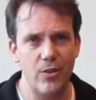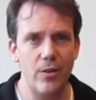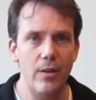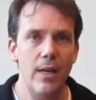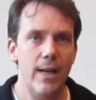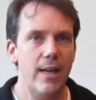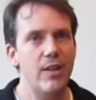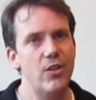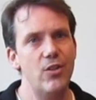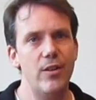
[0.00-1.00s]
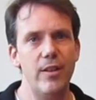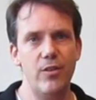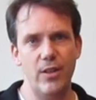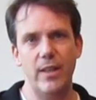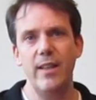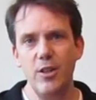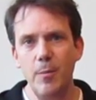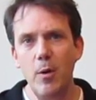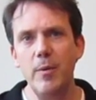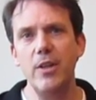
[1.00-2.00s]
So it's at this
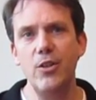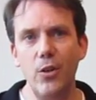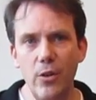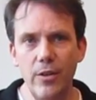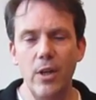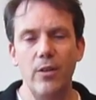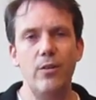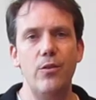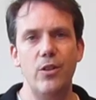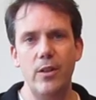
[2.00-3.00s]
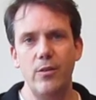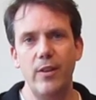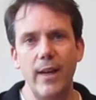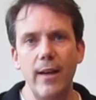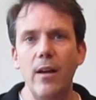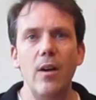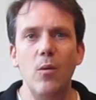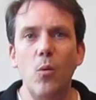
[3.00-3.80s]
moment it's good to start to think,